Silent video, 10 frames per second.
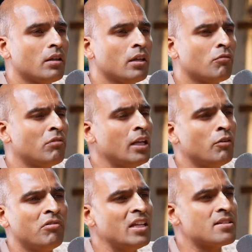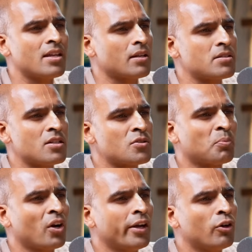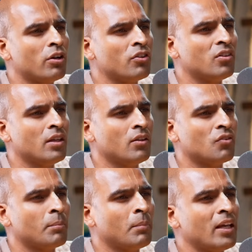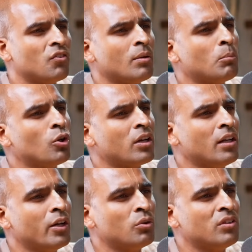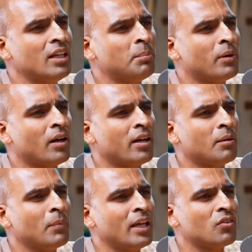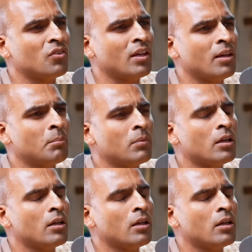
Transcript: it really resets his priorities. It makes him look a little deeper. It makes him